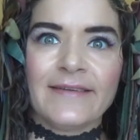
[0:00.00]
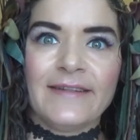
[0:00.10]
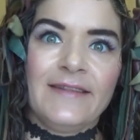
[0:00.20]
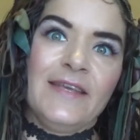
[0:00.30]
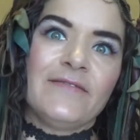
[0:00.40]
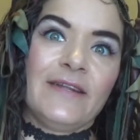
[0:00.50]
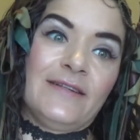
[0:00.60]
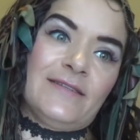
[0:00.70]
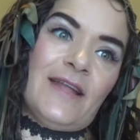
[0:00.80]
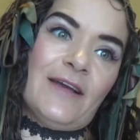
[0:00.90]
in the evening
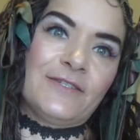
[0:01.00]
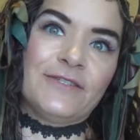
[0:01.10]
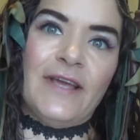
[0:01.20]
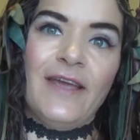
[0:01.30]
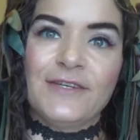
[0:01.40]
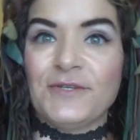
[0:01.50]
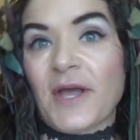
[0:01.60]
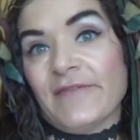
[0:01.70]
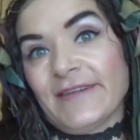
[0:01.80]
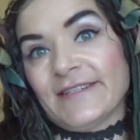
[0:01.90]
and said, how's your day? Do you
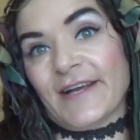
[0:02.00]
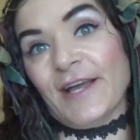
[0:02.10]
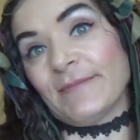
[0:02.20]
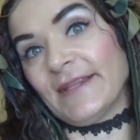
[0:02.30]
have any time?